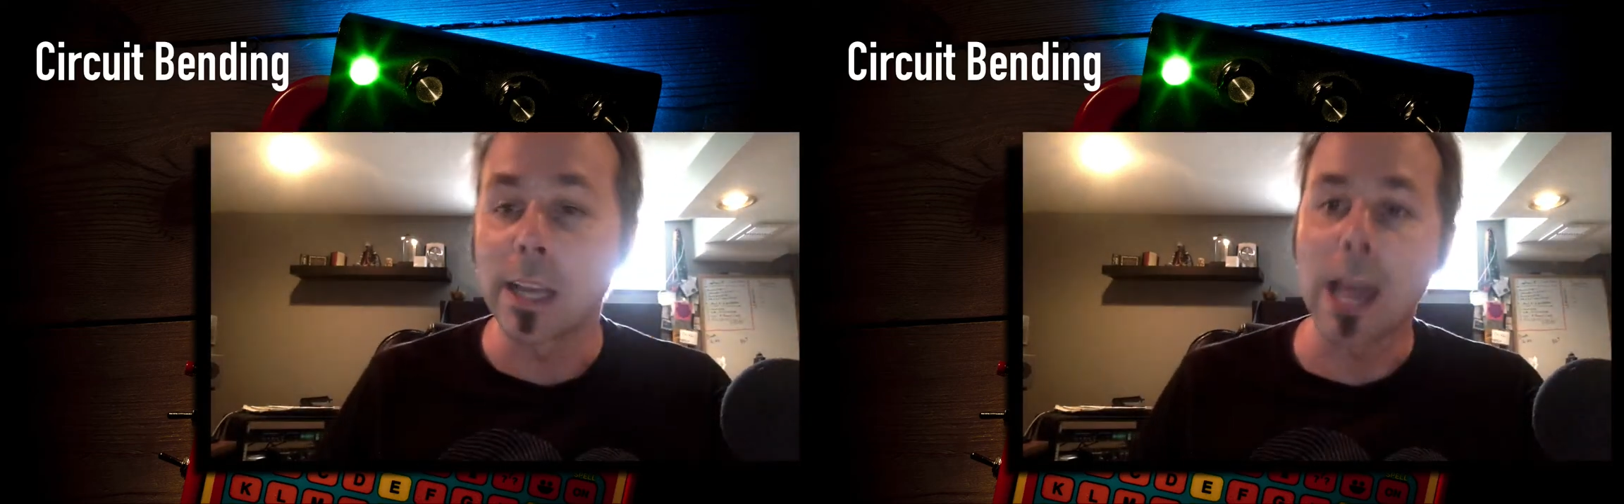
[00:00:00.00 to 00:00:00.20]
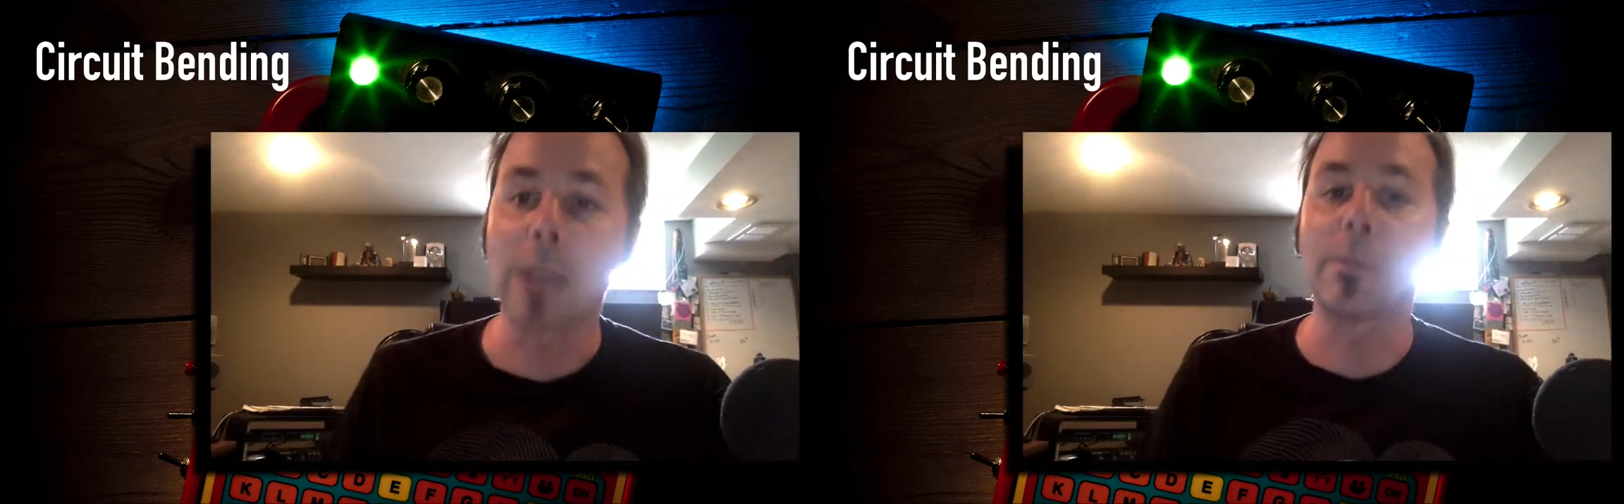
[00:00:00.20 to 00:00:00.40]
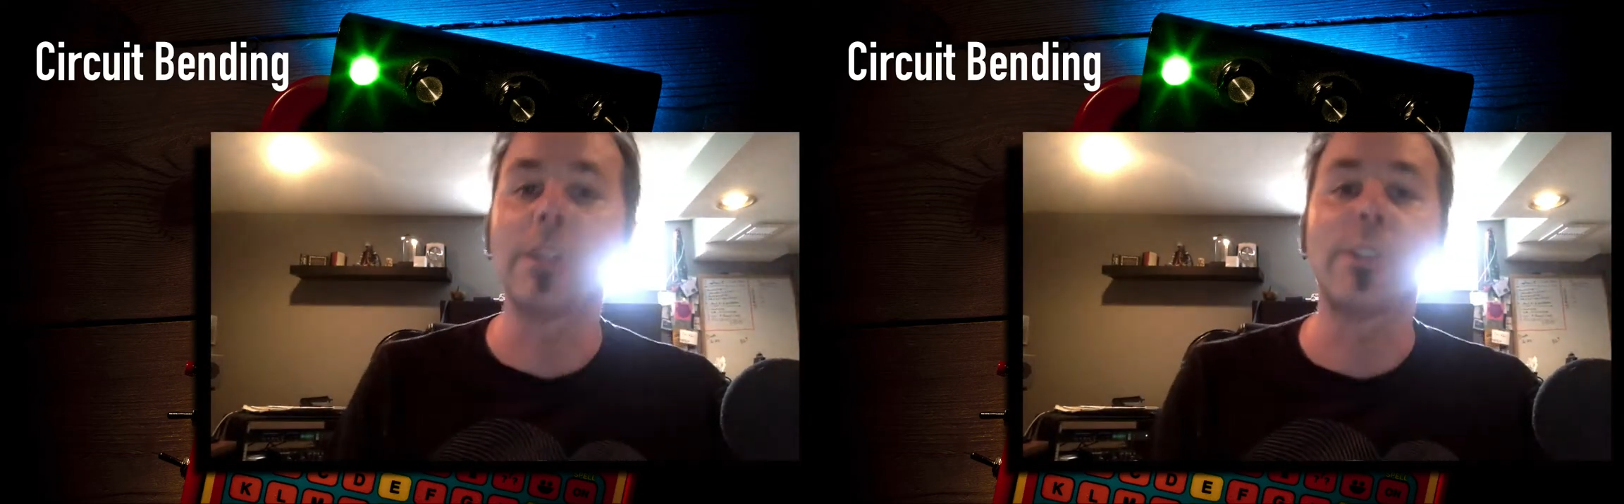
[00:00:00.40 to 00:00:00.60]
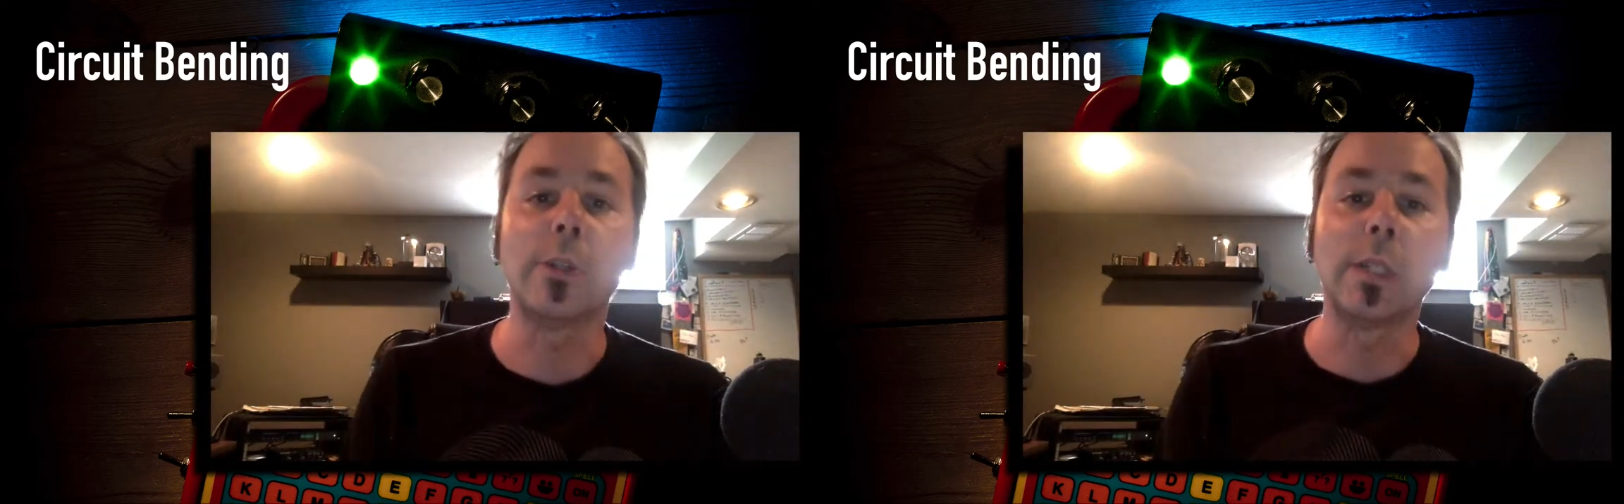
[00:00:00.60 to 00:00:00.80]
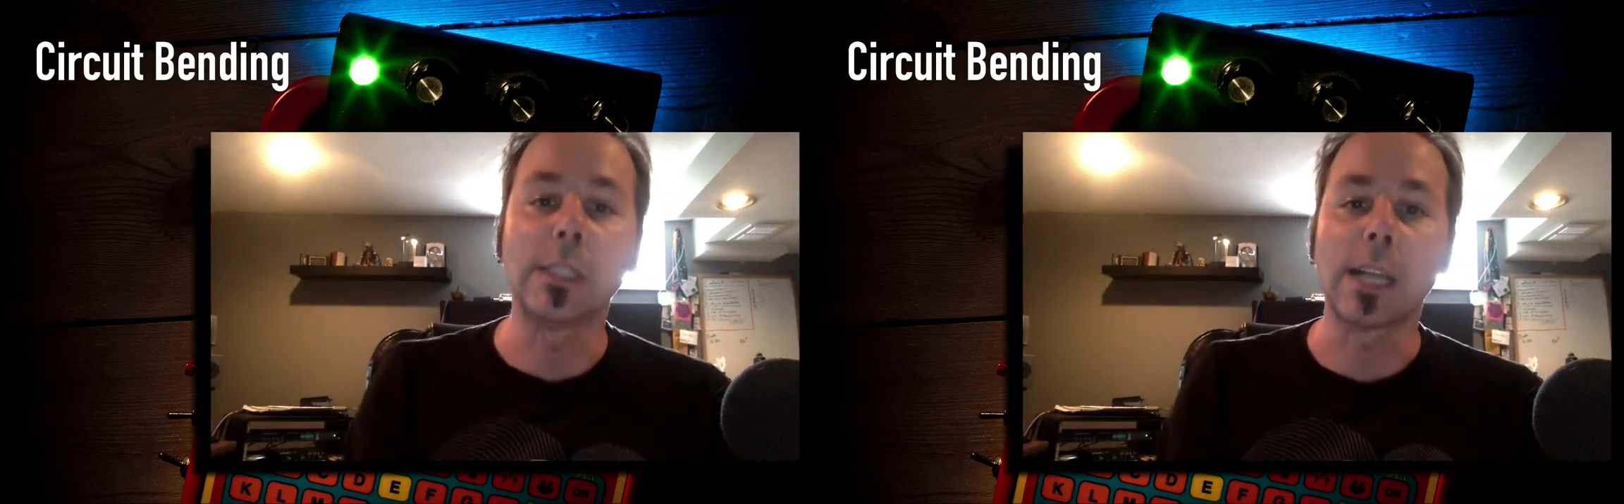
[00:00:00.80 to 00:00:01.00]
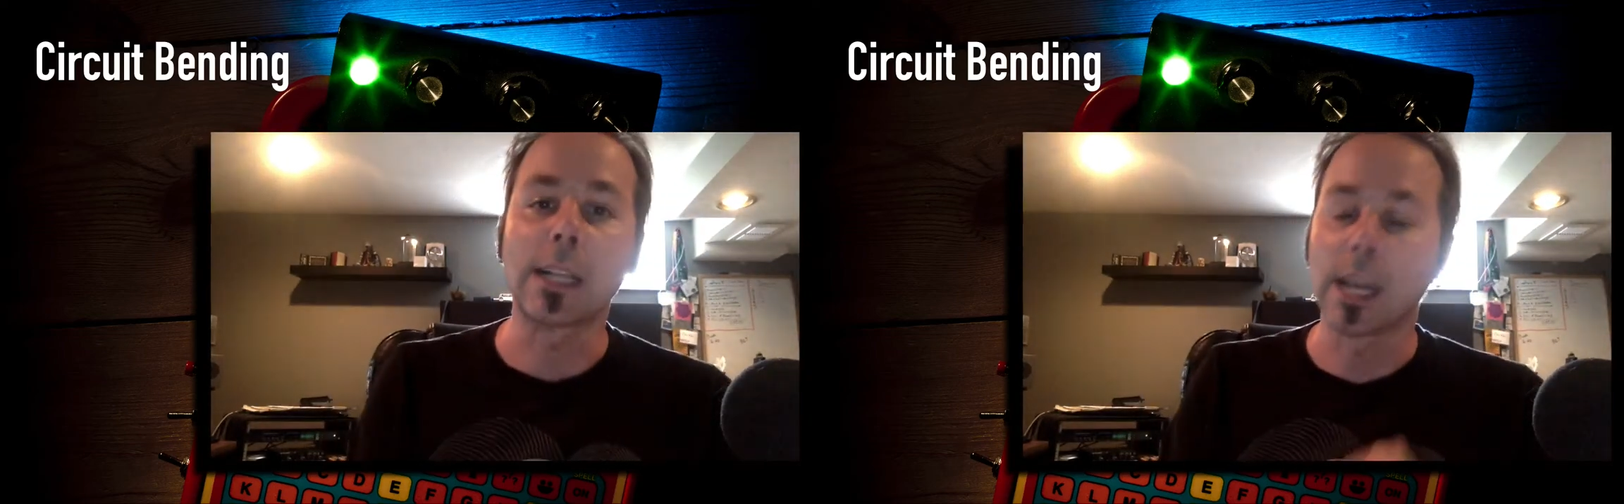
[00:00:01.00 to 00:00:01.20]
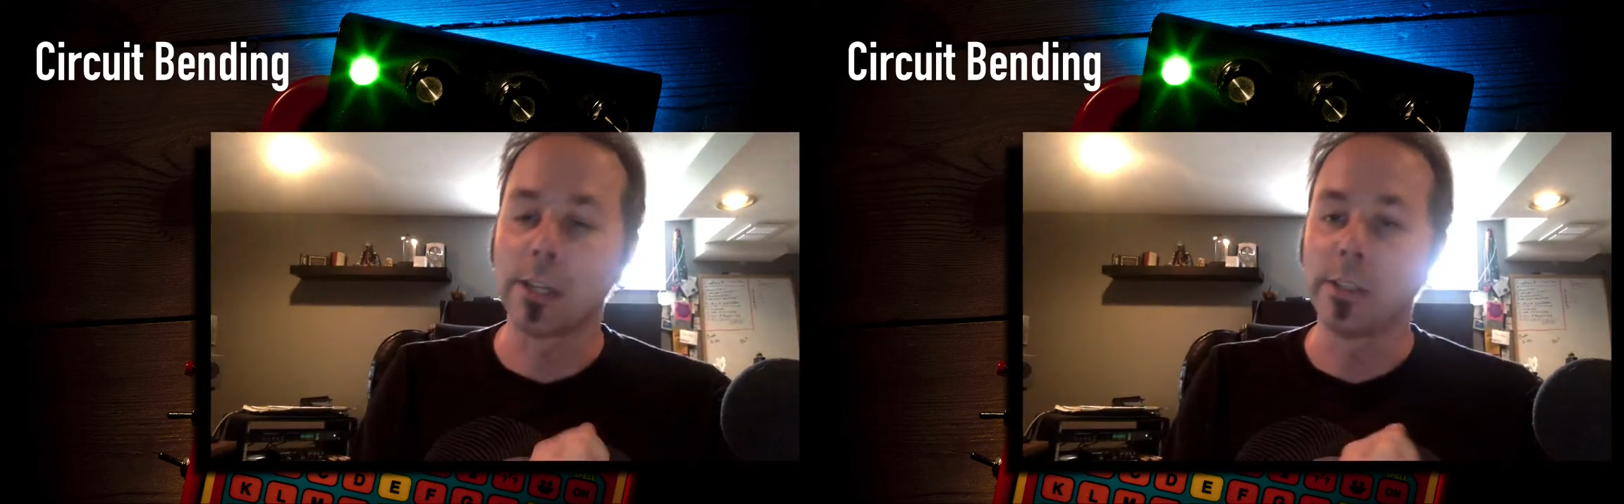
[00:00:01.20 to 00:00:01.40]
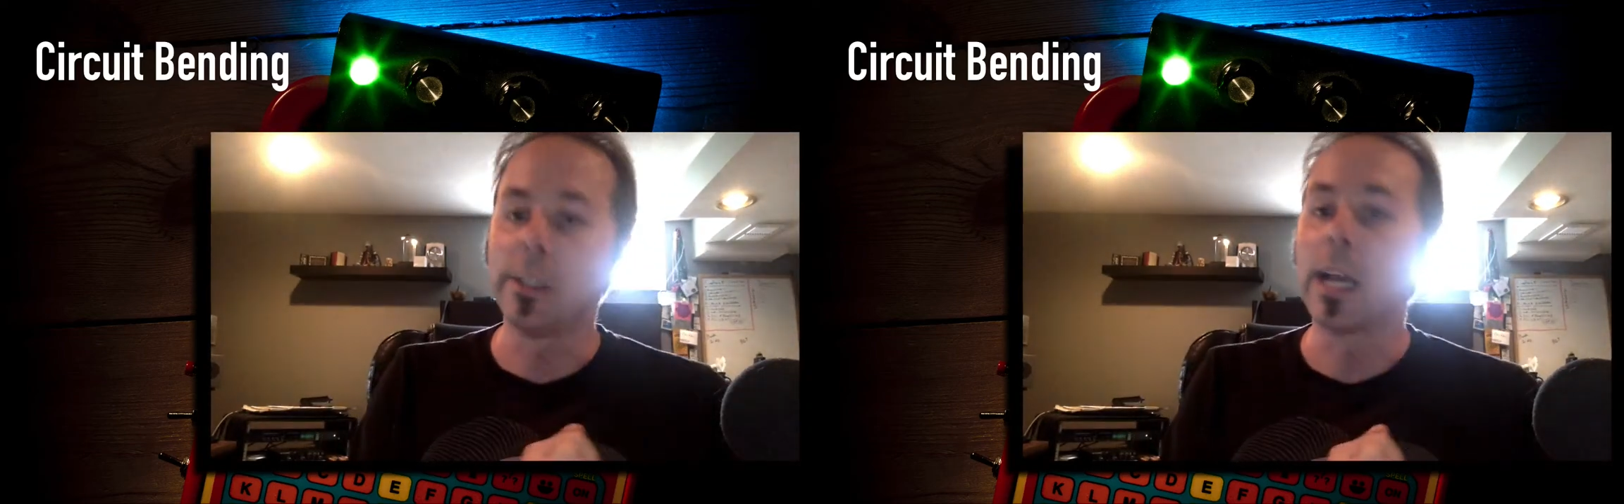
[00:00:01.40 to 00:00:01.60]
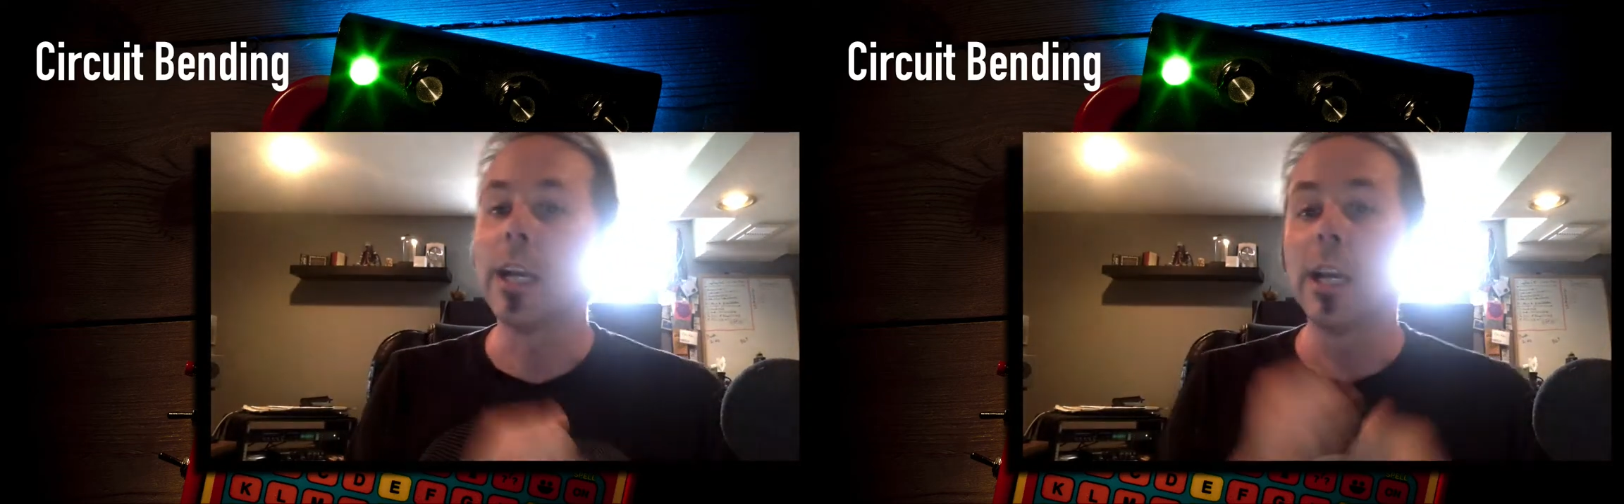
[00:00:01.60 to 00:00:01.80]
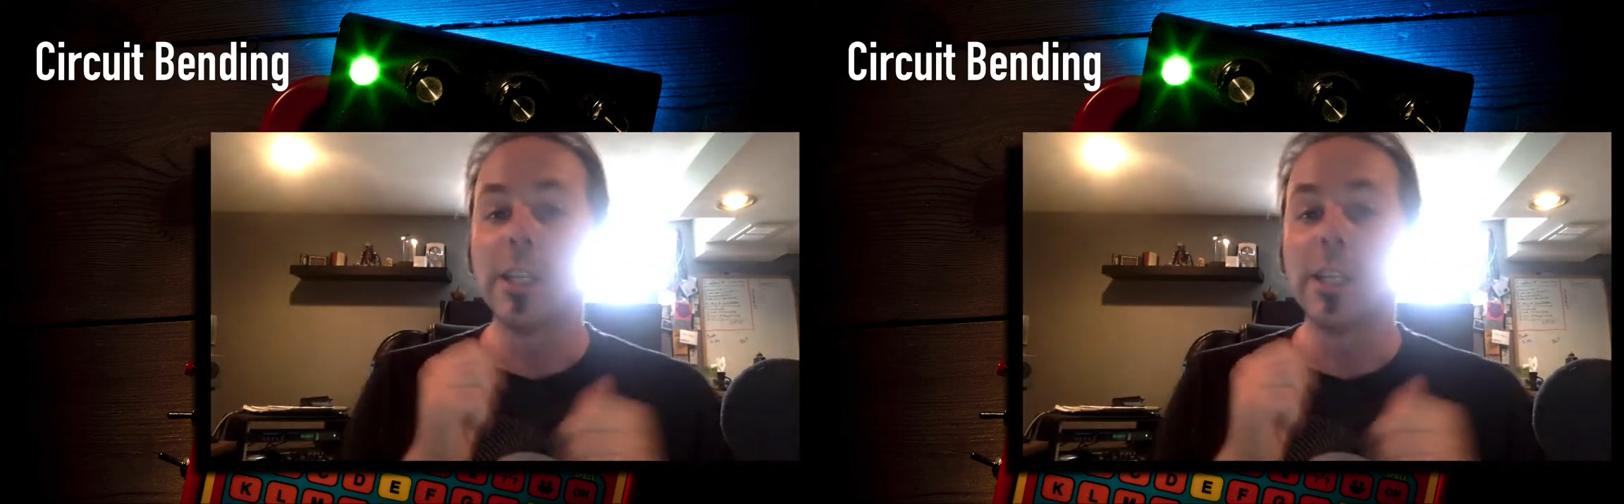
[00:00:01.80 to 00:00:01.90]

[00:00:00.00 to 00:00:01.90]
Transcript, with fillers: and I'm gonna show you exactly how to do that.